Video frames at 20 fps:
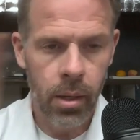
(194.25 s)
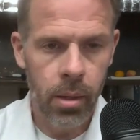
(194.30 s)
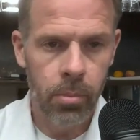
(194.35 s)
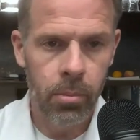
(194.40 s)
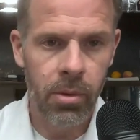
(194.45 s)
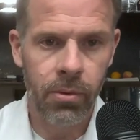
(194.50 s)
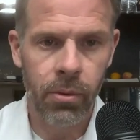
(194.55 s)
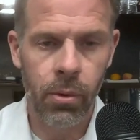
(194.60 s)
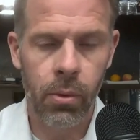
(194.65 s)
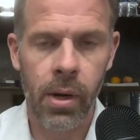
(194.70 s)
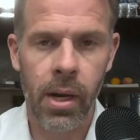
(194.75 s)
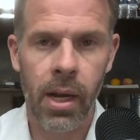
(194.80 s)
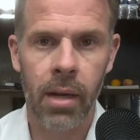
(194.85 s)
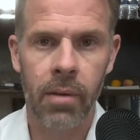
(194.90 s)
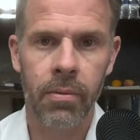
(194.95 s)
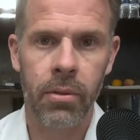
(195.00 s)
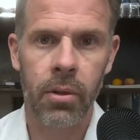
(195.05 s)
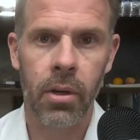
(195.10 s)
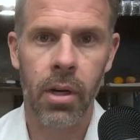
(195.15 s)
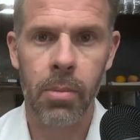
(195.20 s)
before and
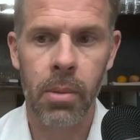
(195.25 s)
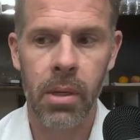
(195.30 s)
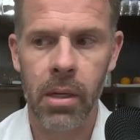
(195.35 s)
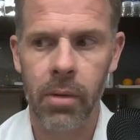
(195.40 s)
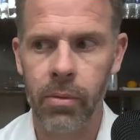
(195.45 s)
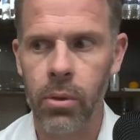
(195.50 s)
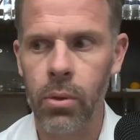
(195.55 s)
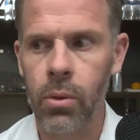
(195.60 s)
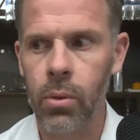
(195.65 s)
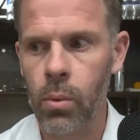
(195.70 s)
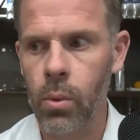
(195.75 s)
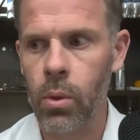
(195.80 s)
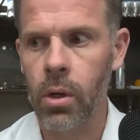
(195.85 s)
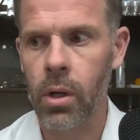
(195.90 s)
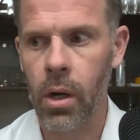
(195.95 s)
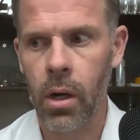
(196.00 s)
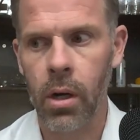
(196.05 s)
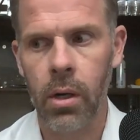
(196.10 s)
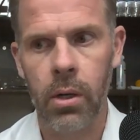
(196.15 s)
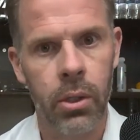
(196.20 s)
after. I mean, if you work
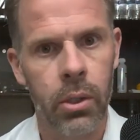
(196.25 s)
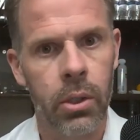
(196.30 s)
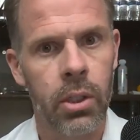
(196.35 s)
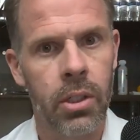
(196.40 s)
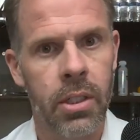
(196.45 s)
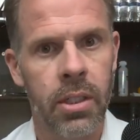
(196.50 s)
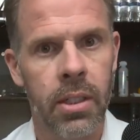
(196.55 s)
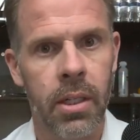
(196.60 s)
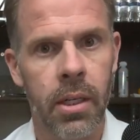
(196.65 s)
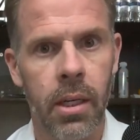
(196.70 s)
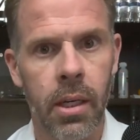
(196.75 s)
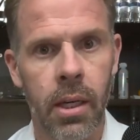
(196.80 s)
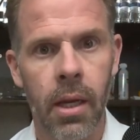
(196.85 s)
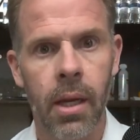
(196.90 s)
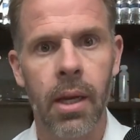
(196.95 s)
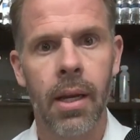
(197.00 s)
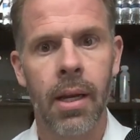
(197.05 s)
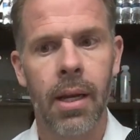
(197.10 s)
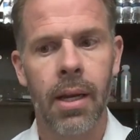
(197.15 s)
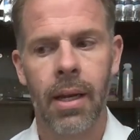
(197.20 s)
hard, you should see
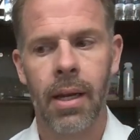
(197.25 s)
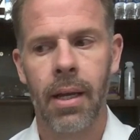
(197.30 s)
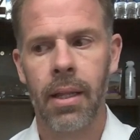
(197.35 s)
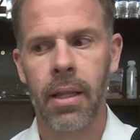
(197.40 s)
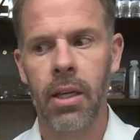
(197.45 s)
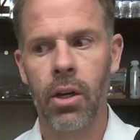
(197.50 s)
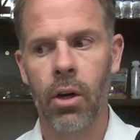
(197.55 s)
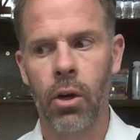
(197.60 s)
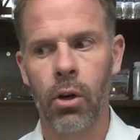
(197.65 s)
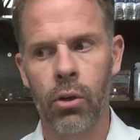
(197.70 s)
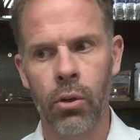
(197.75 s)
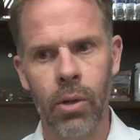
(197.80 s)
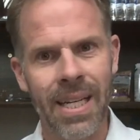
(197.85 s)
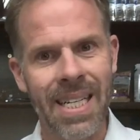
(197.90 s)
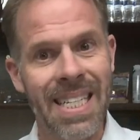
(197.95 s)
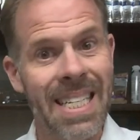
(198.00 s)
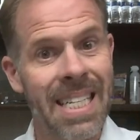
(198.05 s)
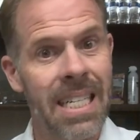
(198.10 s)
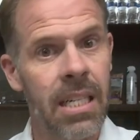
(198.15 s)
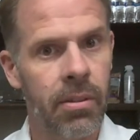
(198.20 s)
the artery
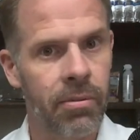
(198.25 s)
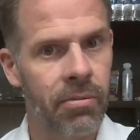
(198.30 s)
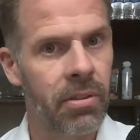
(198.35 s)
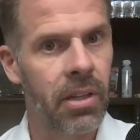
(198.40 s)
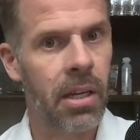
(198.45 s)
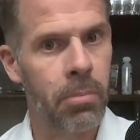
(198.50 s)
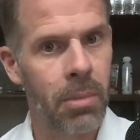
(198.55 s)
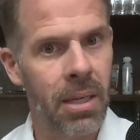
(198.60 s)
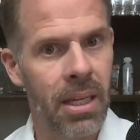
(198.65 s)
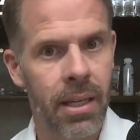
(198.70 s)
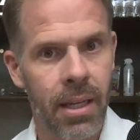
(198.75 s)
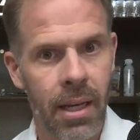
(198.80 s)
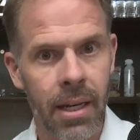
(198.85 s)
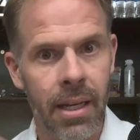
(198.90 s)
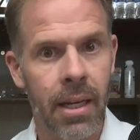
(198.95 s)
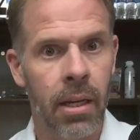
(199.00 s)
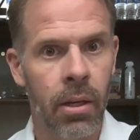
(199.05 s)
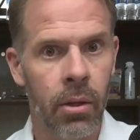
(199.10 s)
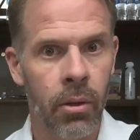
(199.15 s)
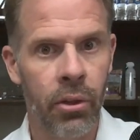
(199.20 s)
de-inflaming, getting
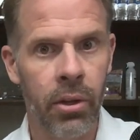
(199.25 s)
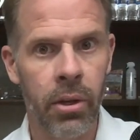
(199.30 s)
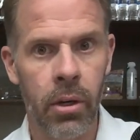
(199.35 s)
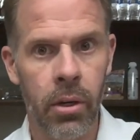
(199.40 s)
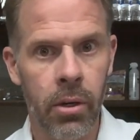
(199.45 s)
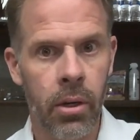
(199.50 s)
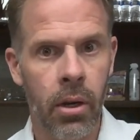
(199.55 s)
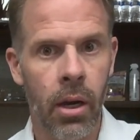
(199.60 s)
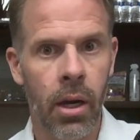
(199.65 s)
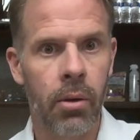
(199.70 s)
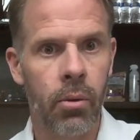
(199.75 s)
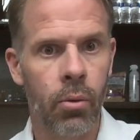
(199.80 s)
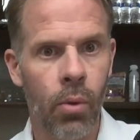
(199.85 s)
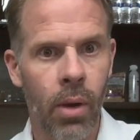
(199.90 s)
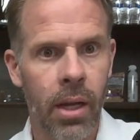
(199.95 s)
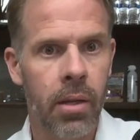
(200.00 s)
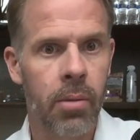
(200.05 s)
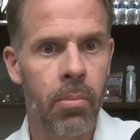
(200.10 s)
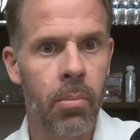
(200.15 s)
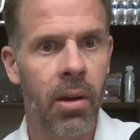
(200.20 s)
healthier, not
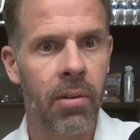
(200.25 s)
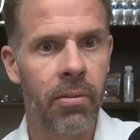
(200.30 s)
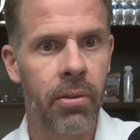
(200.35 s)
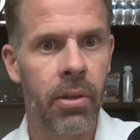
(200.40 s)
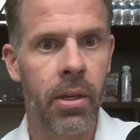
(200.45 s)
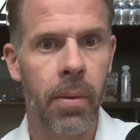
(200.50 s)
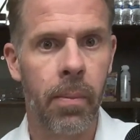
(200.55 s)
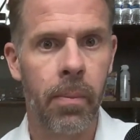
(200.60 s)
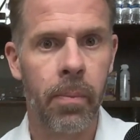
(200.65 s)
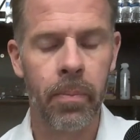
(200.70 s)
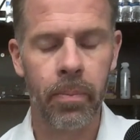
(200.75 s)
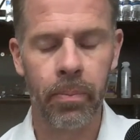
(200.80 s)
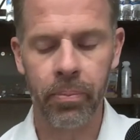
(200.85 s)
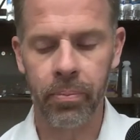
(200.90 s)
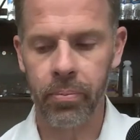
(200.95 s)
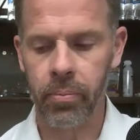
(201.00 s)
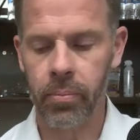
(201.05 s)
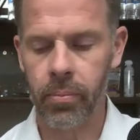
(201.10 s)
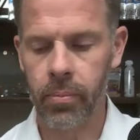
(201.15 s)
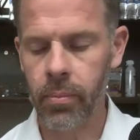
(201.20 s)
red and puffy.
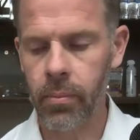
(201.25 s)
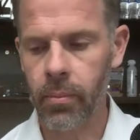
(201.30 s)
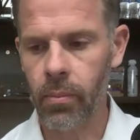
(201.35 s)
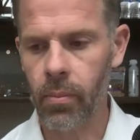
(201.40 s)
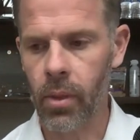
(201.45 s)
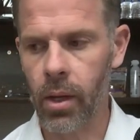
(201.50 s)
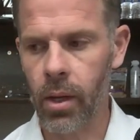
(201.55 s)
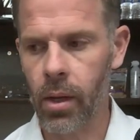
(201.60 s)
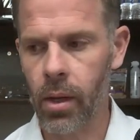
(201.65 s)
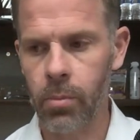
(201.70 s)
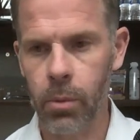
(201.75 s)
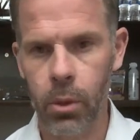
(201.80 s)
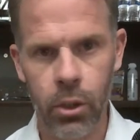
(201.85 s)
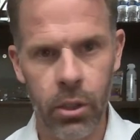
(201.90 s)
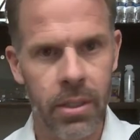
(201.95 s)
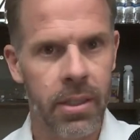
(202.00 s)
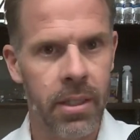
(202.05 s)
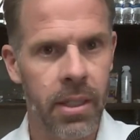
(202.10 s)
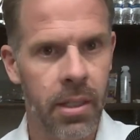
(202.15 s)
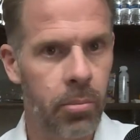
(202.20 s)
You
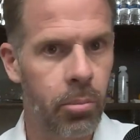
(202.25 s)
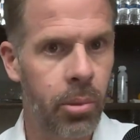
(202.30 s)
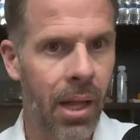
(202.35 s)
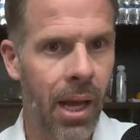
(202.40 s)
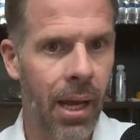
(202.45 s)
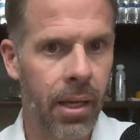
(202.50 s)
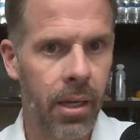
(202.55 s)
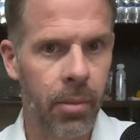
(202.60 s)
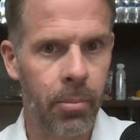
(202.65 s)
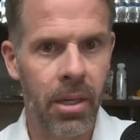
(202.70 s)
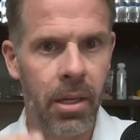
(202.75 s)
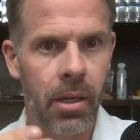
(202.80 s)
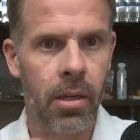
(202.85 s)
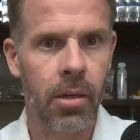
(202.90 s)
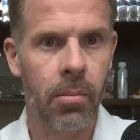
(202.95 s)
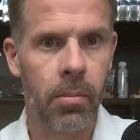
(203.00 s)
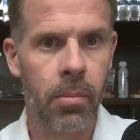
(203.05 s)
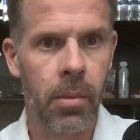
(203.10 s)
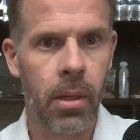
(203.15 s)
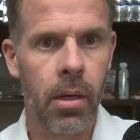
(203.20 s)
should see the plaque
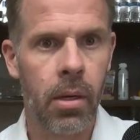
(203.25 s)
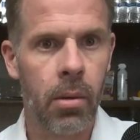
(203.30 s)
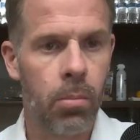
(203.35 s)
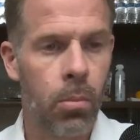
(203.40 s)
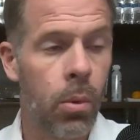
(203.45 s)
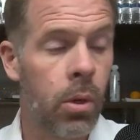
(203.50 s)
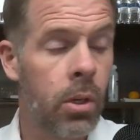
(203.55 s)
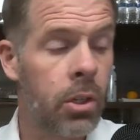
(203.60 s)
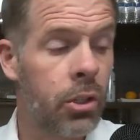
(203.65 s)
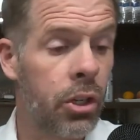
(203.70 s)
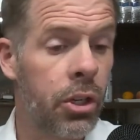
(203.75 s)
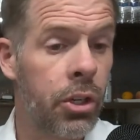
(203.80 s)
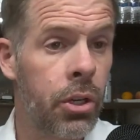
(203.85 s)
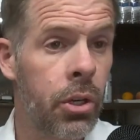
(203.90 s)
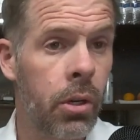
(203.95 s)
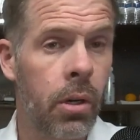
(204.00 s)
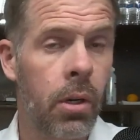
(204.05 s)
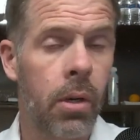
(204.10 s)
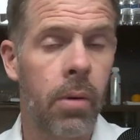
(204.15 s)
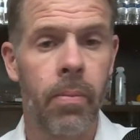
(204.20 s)
become more
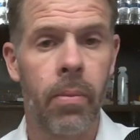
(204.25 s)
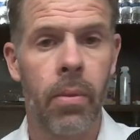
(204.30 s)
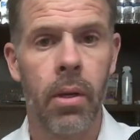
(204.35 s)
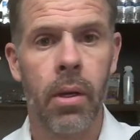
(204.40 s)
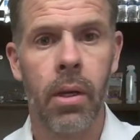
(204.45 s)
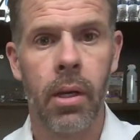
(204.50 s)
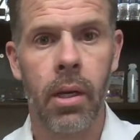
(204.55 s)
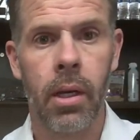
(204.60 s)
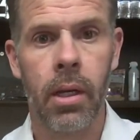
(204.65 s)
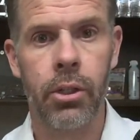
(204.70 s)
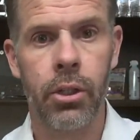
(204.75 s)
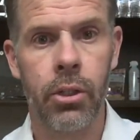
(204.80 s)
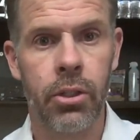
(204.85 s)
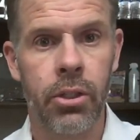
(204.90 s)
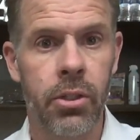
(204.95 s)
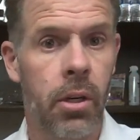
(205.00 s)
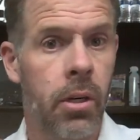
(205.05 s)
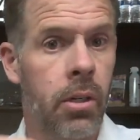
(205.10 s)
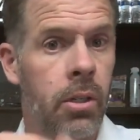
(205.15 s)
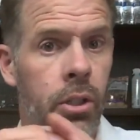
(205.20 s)
secure. It should
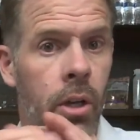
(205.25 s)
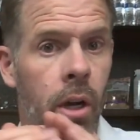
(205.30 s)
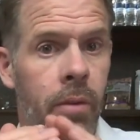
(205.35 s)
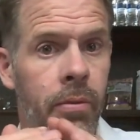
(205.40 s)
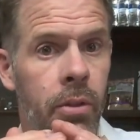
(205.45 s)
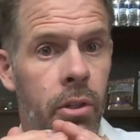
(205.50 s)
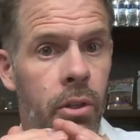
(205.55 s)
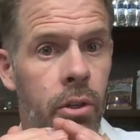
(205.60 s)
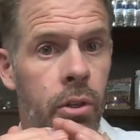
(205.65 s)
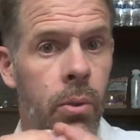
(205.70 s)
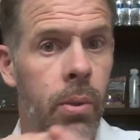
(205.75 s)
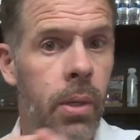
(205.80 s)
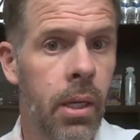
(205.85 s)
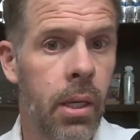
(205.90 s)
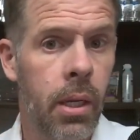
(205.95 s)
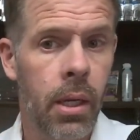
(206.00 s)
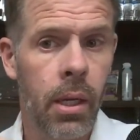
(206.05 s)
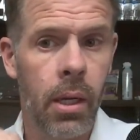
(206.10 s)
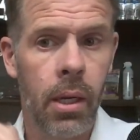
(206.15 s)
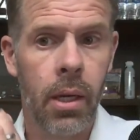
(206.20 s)
start soft and
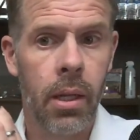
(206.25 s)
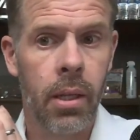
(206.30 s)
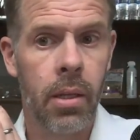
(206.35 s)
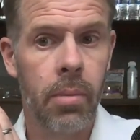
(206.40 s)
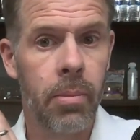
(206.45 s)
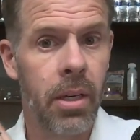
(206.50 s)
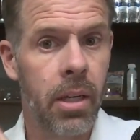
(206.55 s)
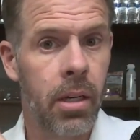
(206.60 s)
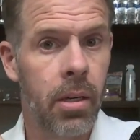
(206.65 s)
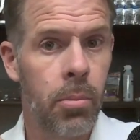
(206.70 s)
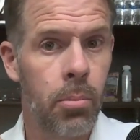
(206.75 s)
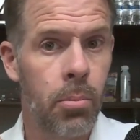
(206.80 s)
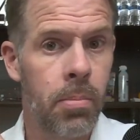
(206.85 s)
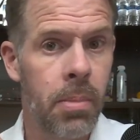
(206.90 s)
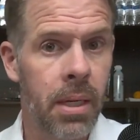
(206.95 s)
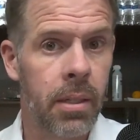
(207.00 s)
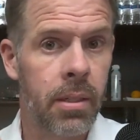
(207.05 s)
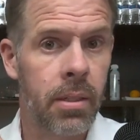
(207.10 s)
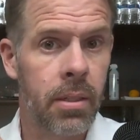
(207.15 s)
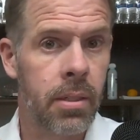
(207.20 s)
gooey, then become
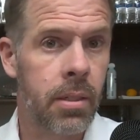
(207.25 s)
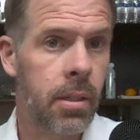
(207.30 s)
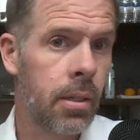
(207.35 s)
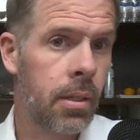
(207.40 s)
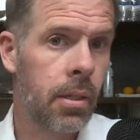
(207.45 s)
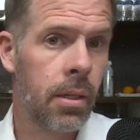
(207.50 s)
mixed,